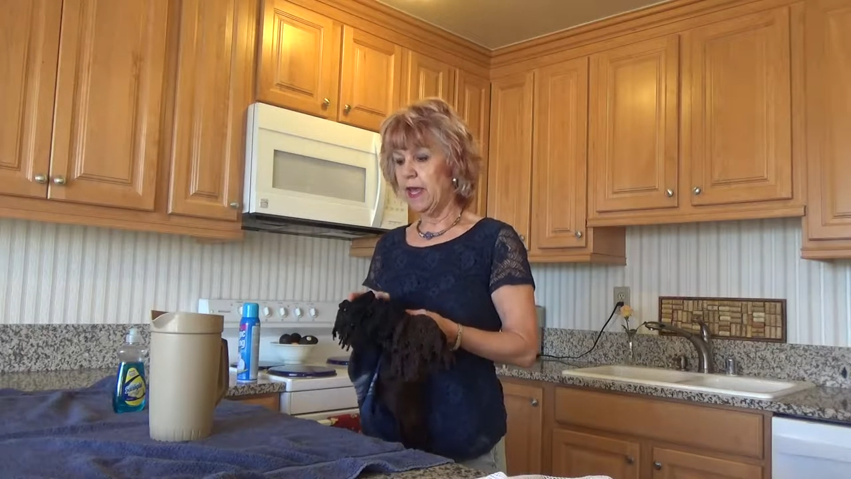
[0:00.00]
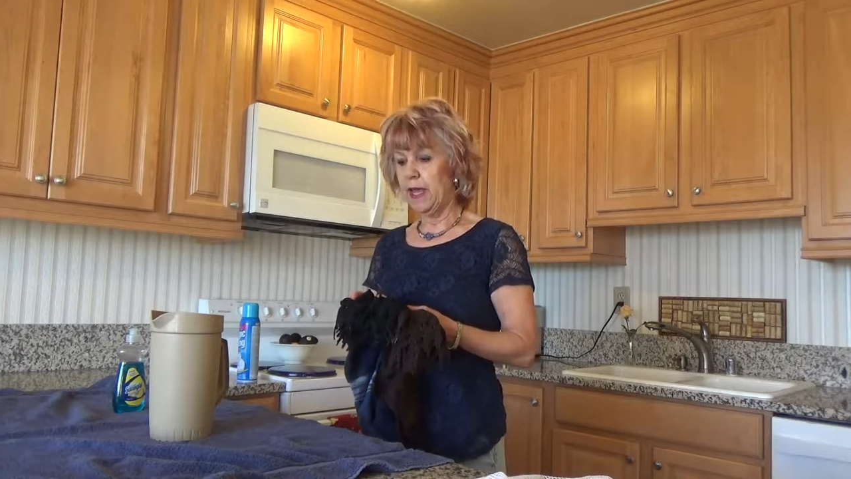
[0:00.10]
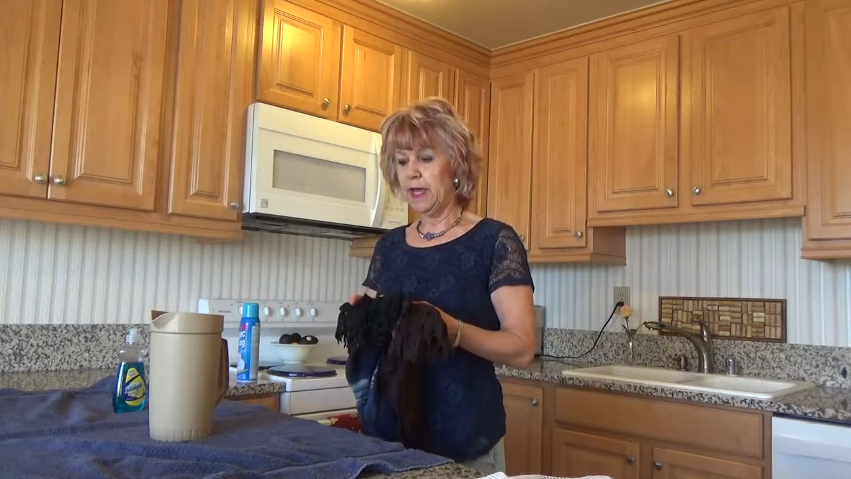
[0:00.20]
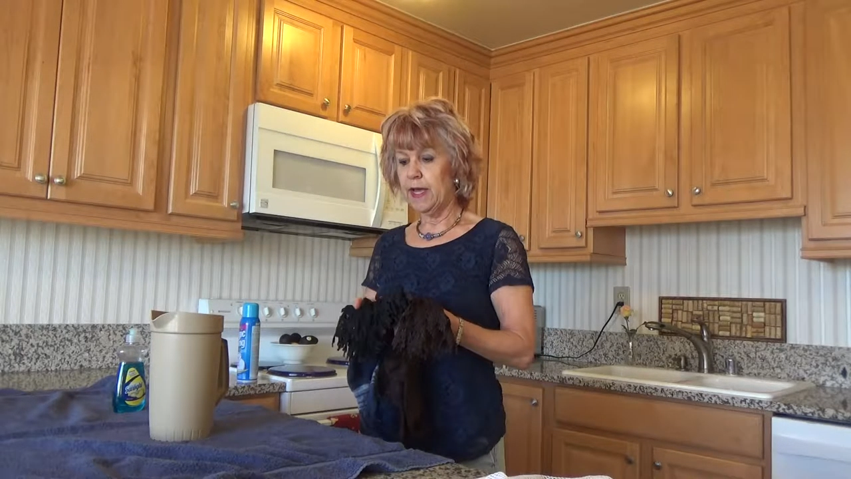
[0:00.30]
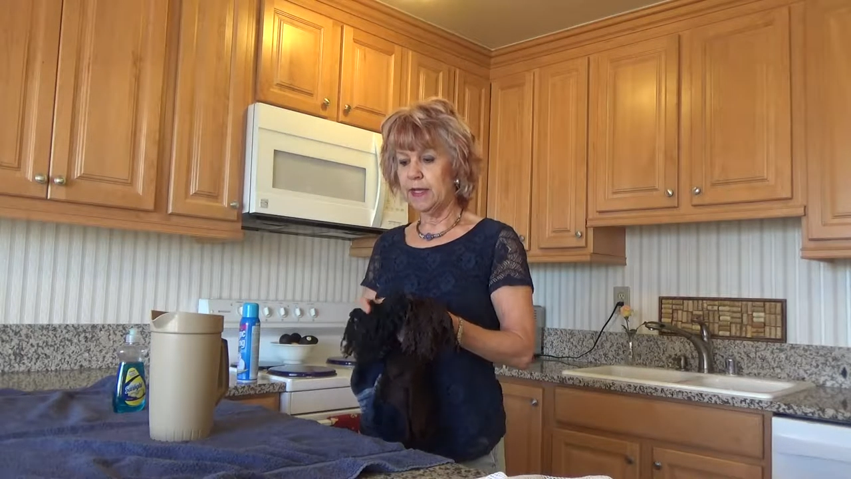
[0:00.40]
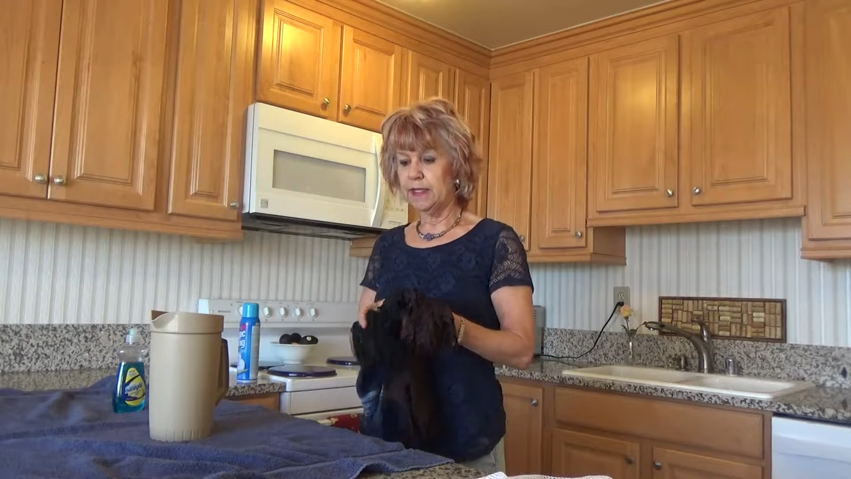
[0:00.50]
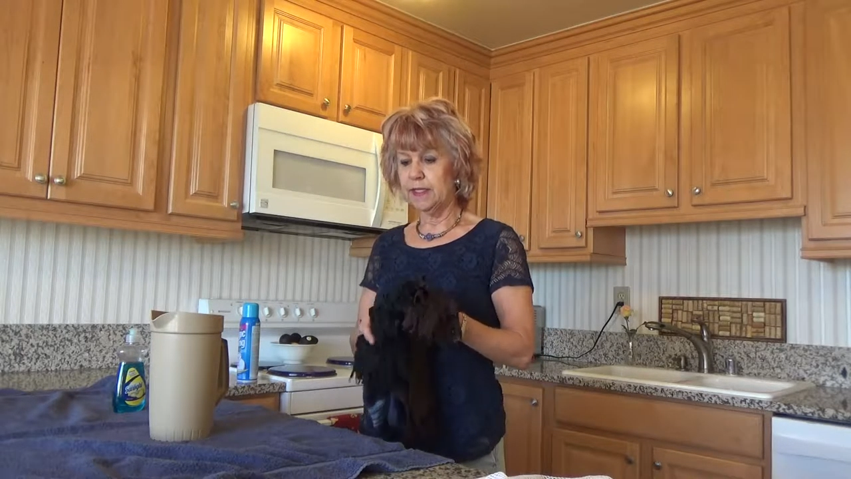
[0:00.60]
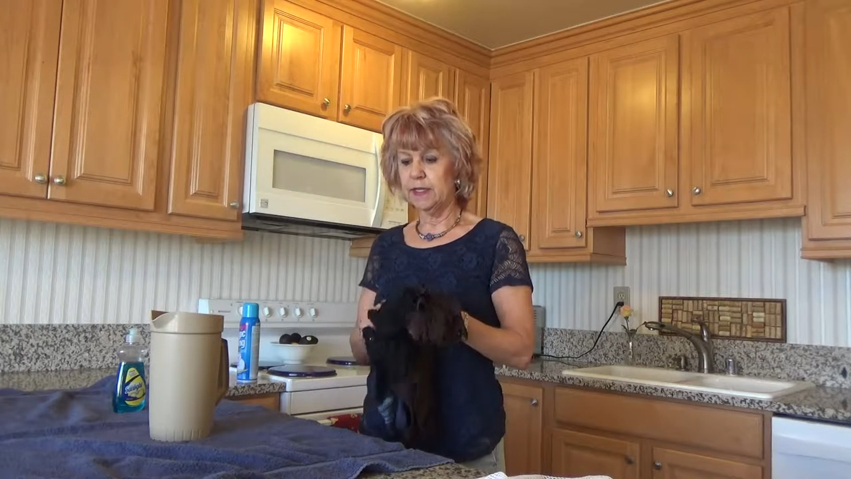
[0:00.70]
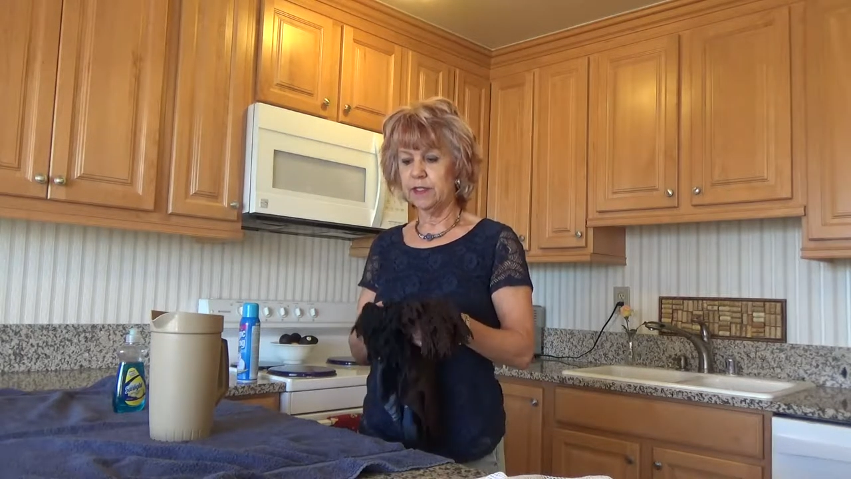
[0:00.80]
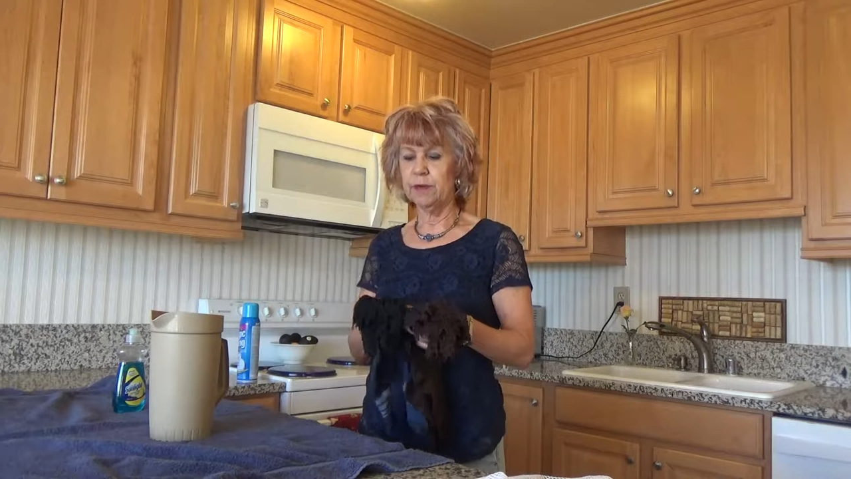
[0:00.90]
and
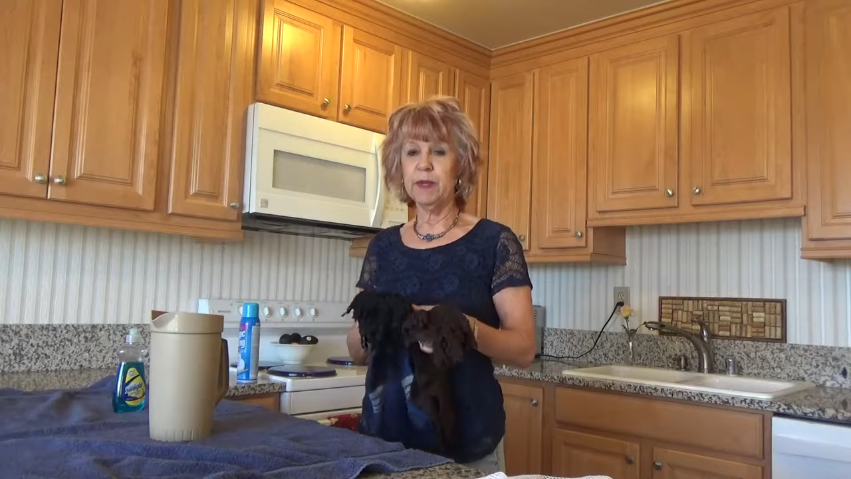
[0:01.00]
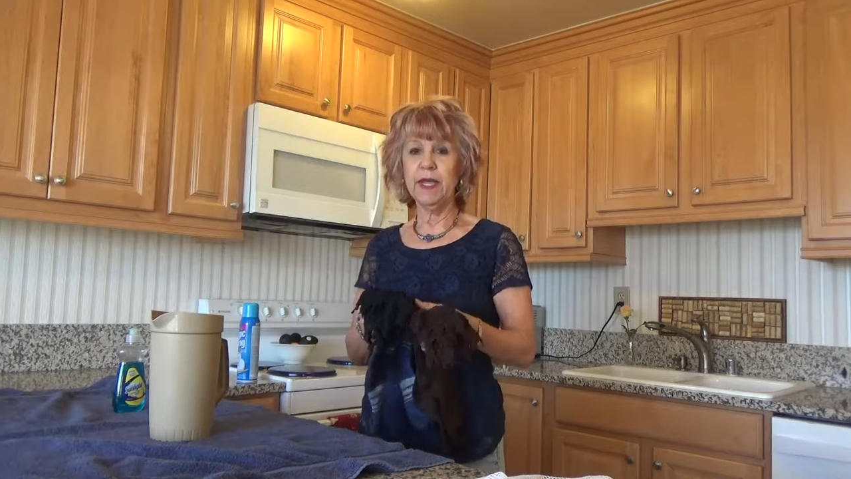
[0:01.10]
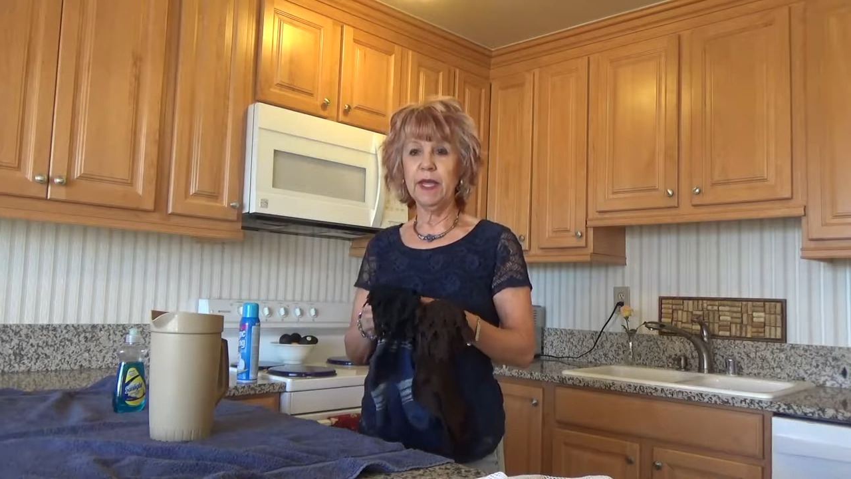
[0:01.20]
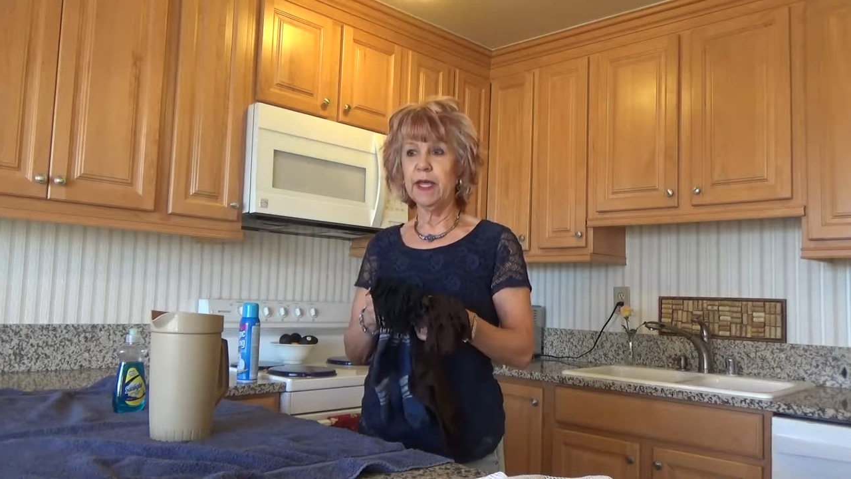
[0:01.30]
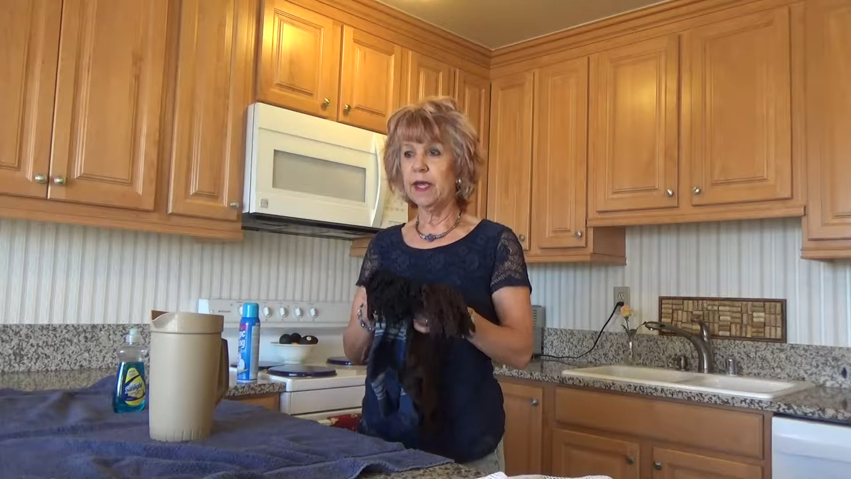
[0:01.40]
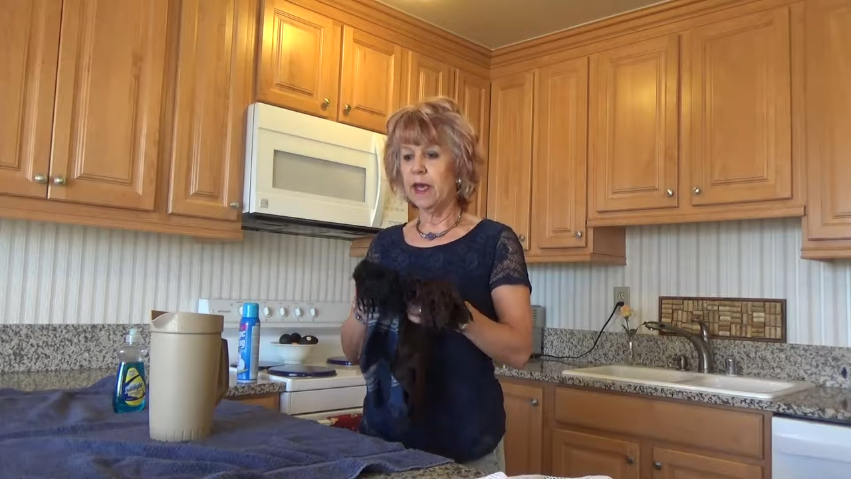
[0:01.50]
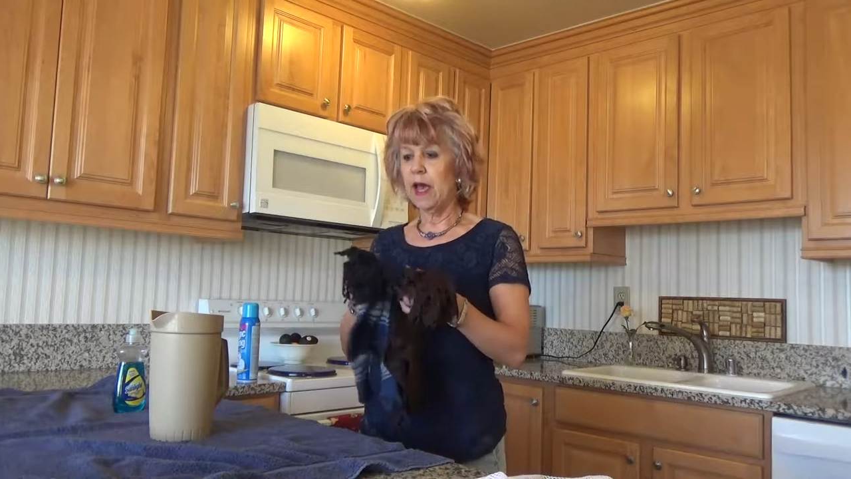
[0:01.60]
to me